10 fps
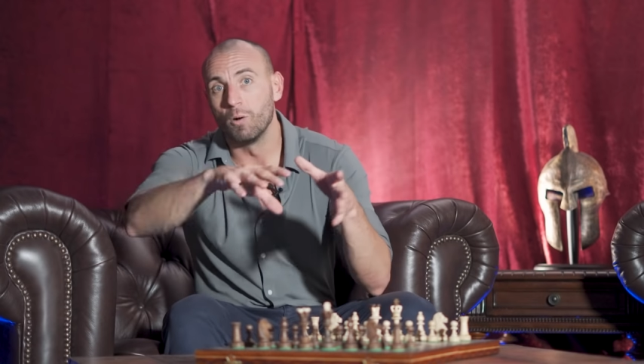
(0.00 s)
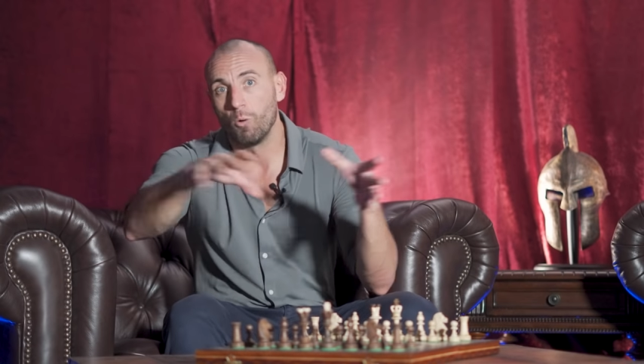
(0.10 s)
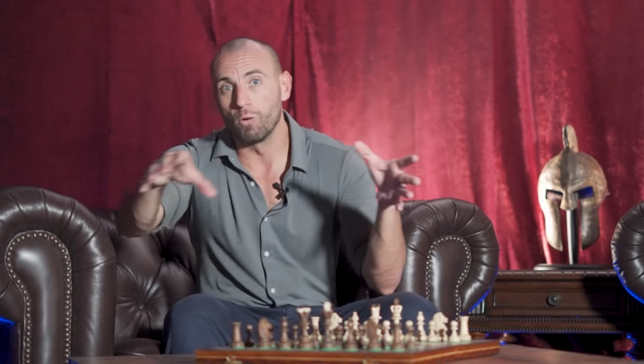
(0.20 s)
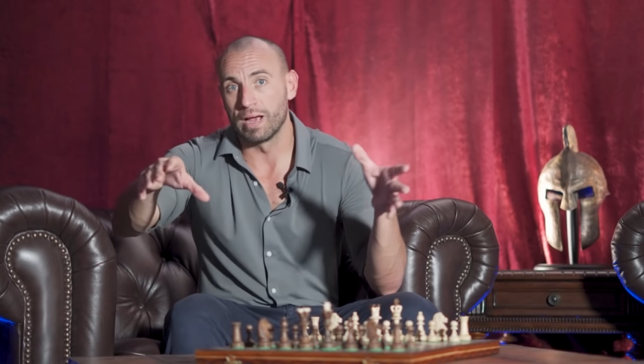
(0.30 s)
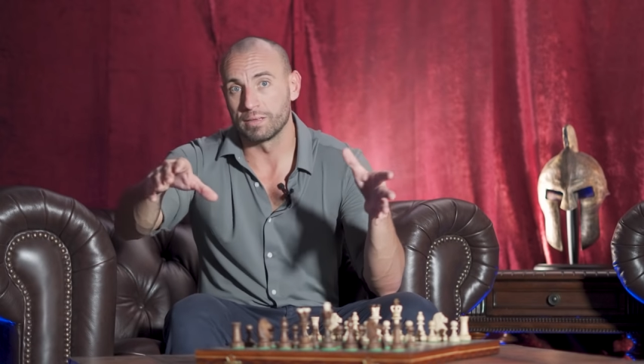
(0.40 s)

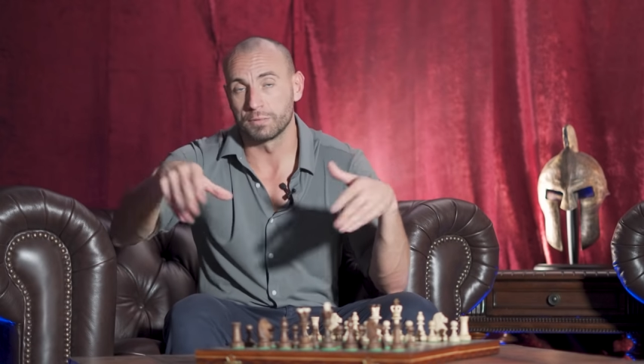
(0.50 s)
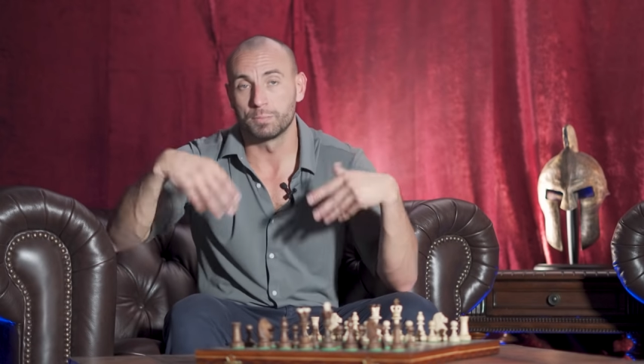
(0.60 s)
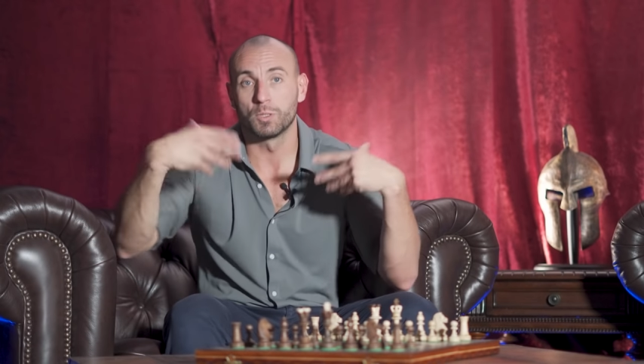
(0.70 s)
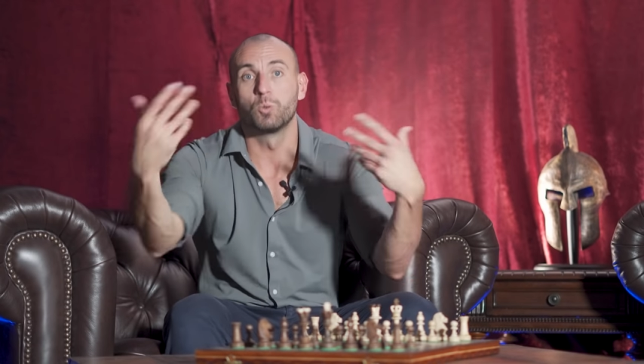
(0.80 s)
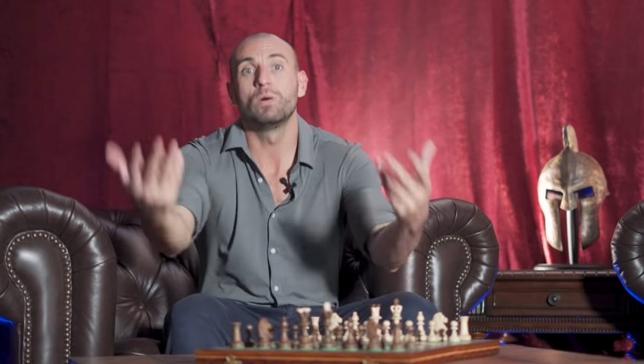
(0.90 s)
orgasms,
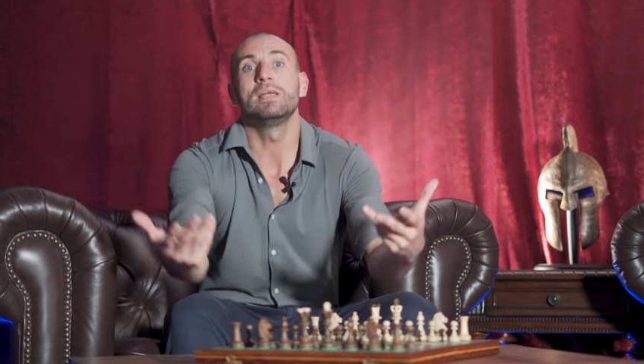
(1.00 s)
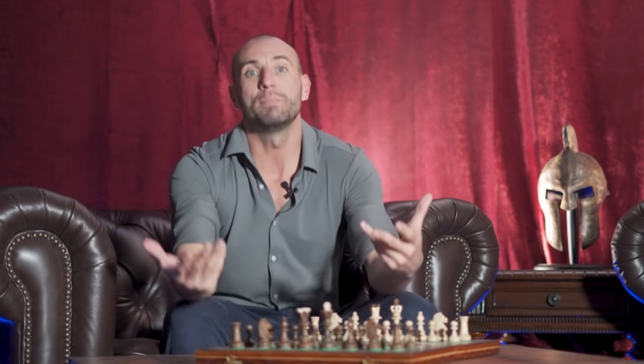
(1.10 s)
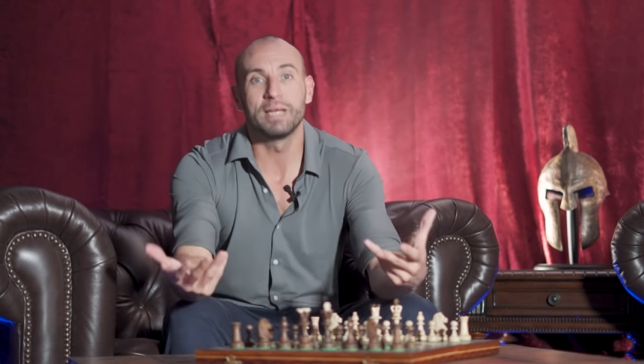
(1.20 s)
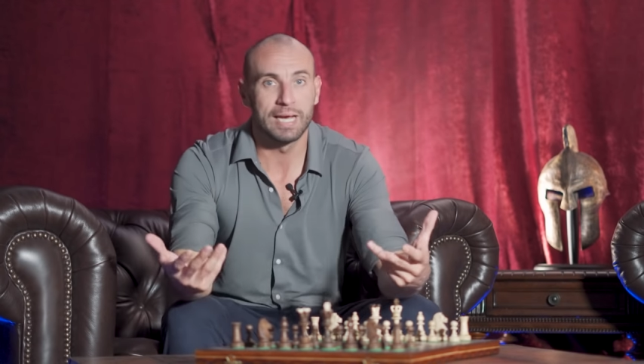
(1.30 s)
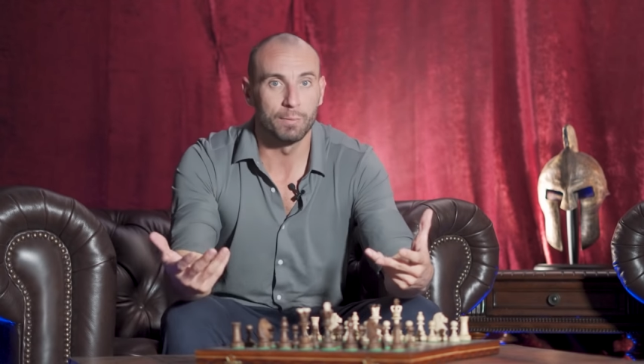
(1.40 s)
between
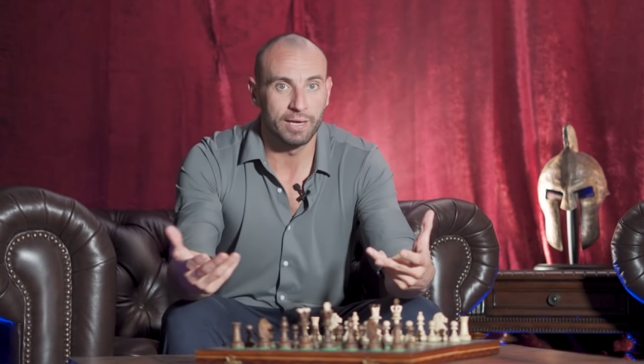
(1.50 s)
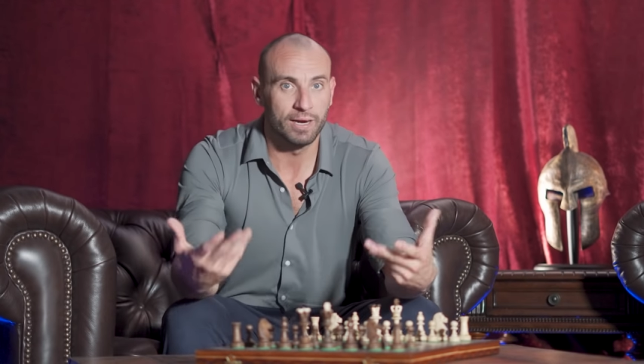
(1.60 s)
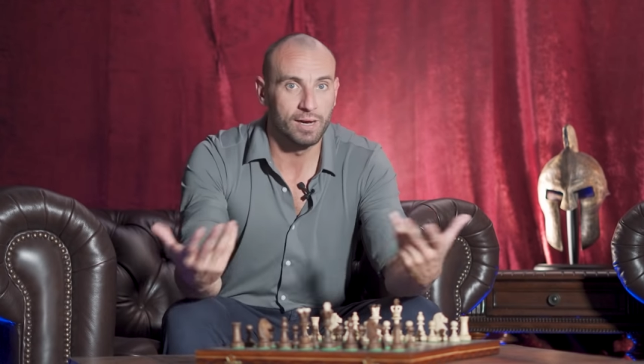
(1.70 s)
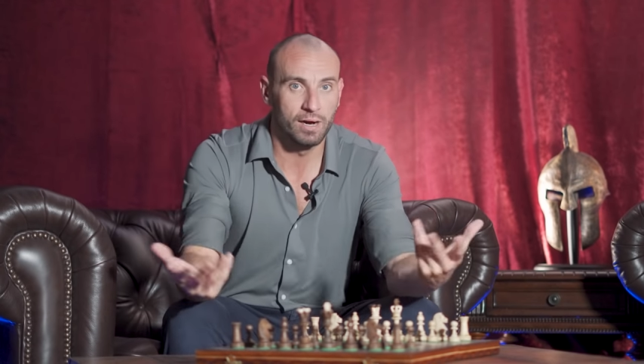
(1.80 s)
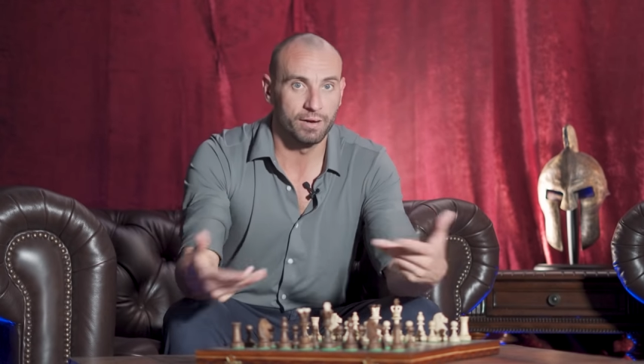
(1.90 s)
being able to get
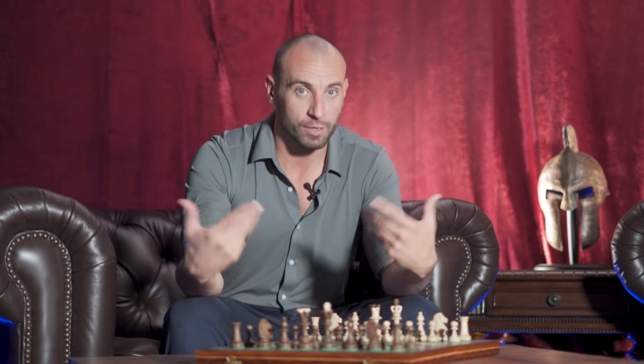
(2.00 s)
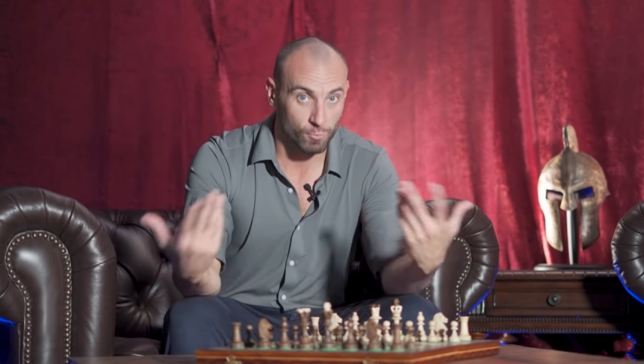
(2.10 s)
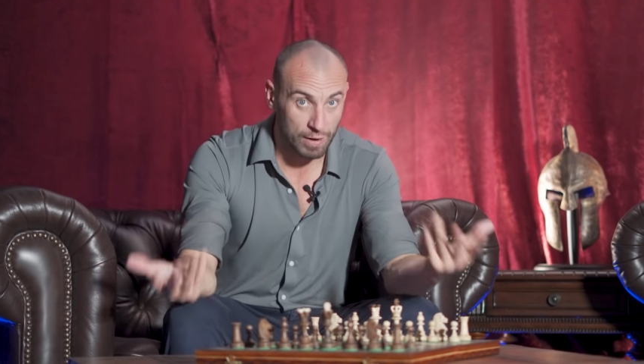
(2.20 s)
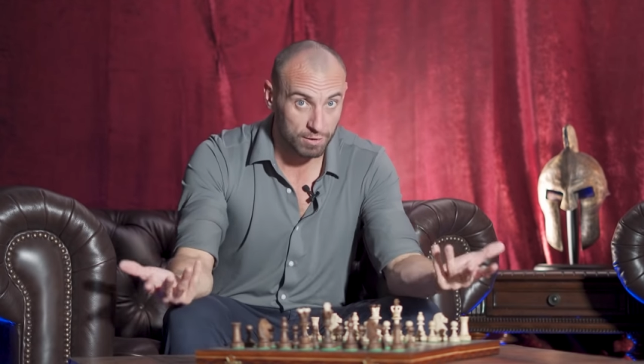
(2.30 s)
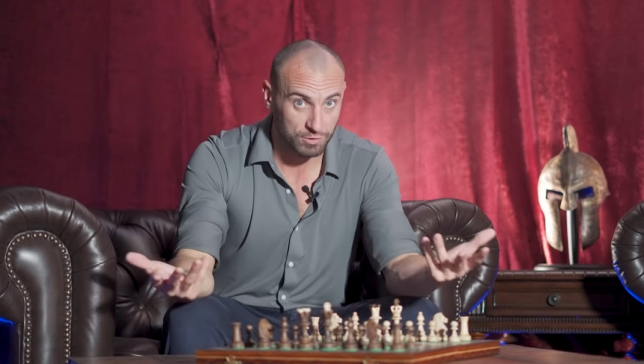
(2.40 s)
hard and
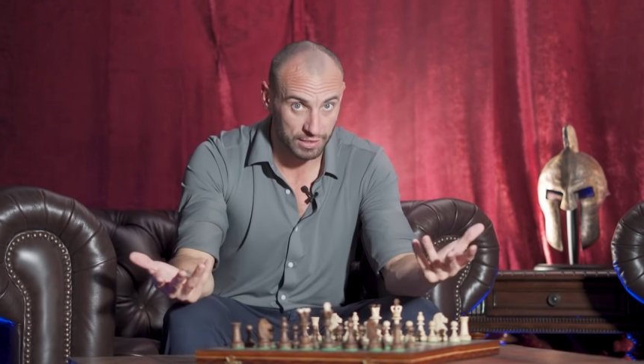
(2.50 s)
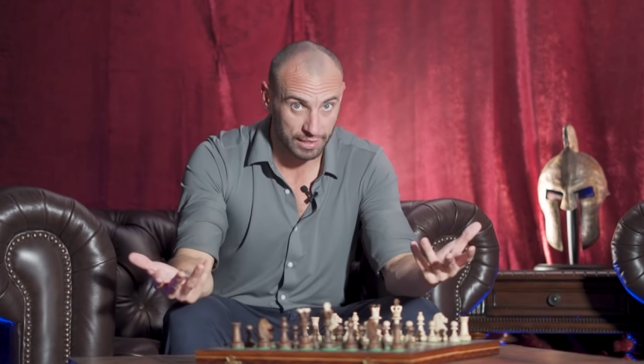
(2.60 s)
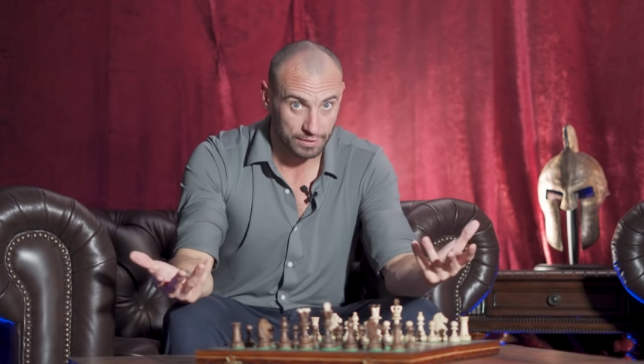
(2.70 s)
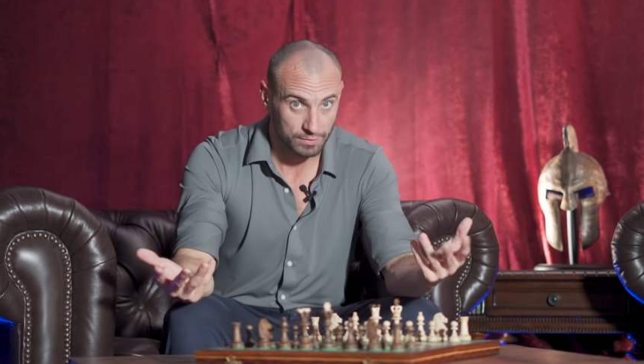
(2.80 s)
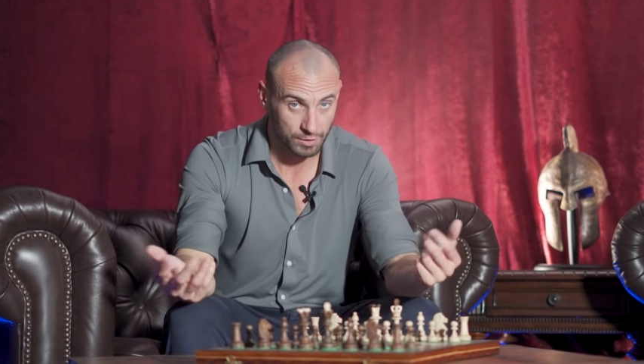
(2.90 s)
aroused
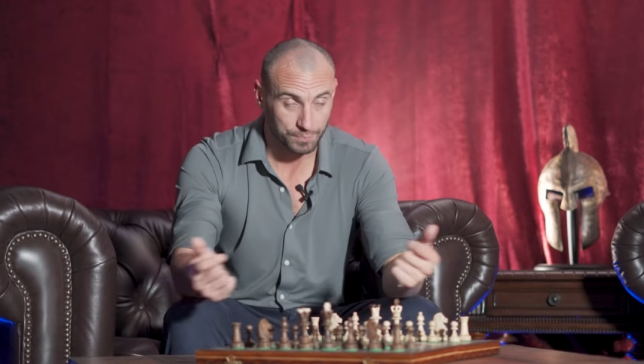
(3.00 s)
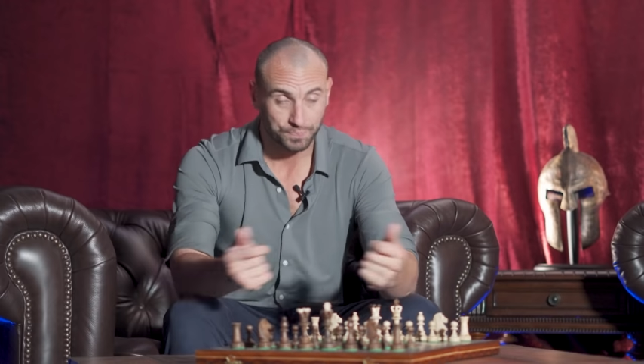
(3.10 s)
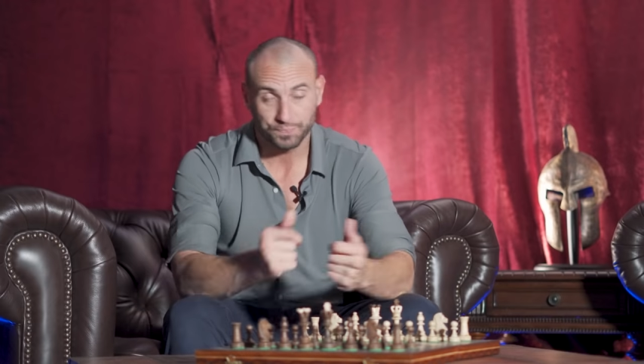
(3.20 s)
again. So